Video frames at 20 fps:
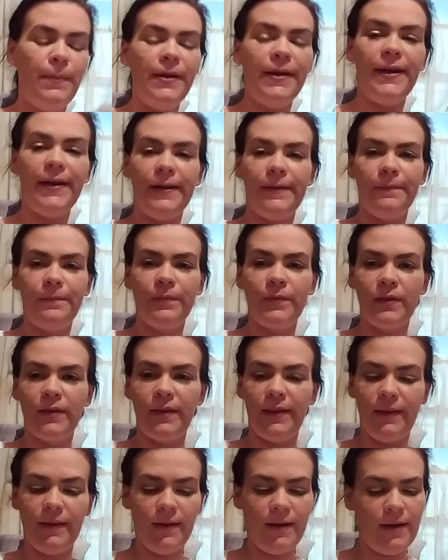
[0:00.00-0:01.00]
So yeah,
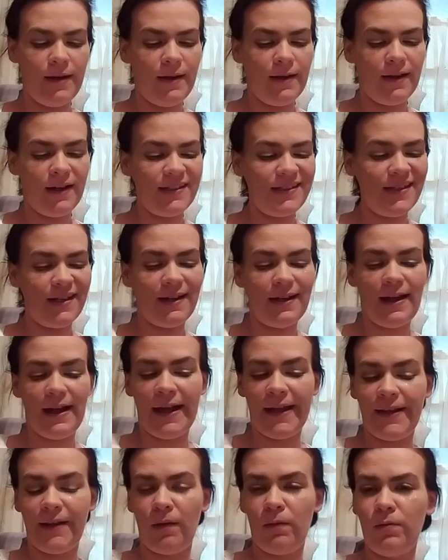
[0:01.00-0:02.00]
I said
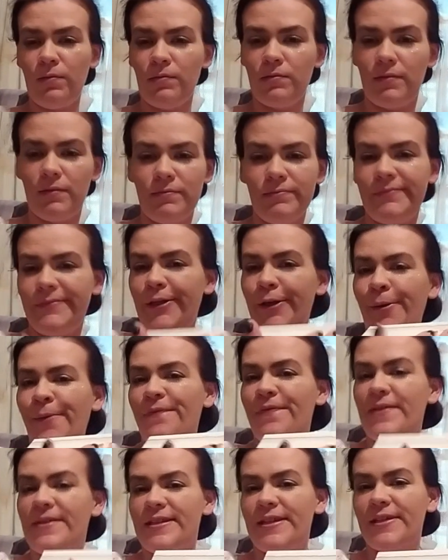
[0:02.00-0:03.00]
I don't know
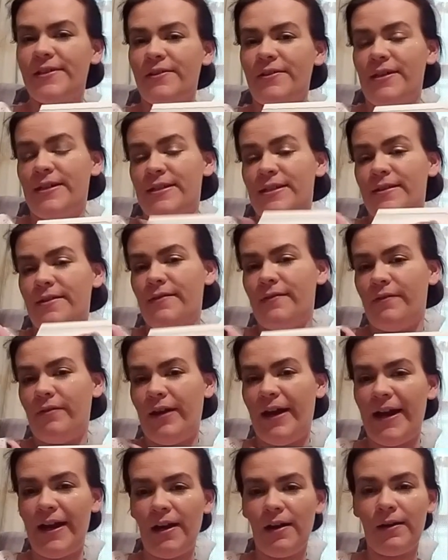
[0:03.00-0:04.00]
if this is because
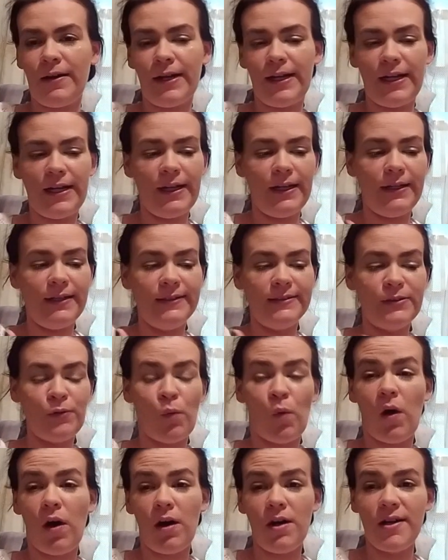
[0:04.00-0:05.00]
Harry's
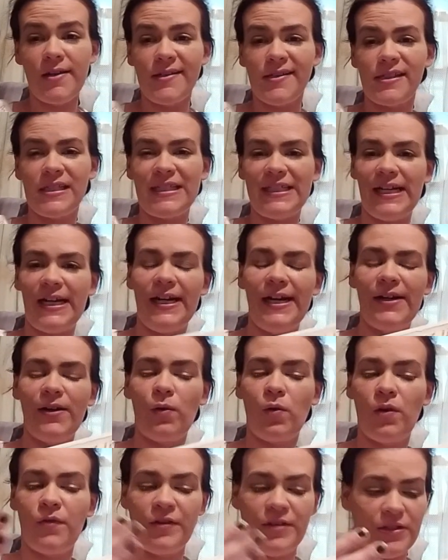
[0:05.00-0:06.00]
wand is
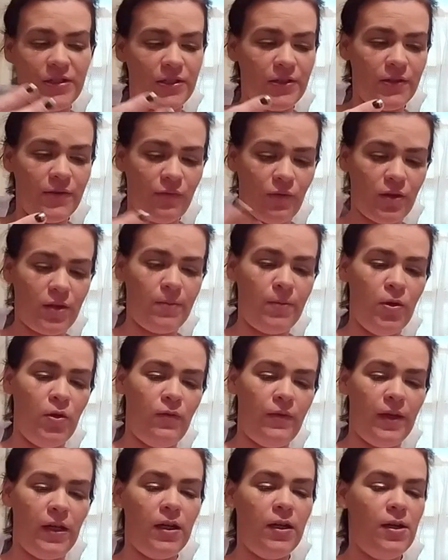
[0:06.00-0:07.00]
inside or if this is for the
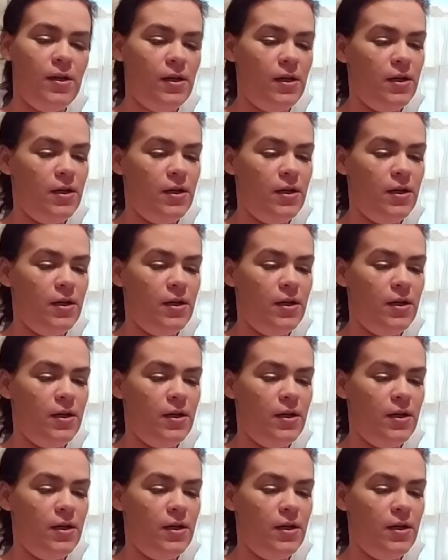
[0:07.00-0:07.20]
movie.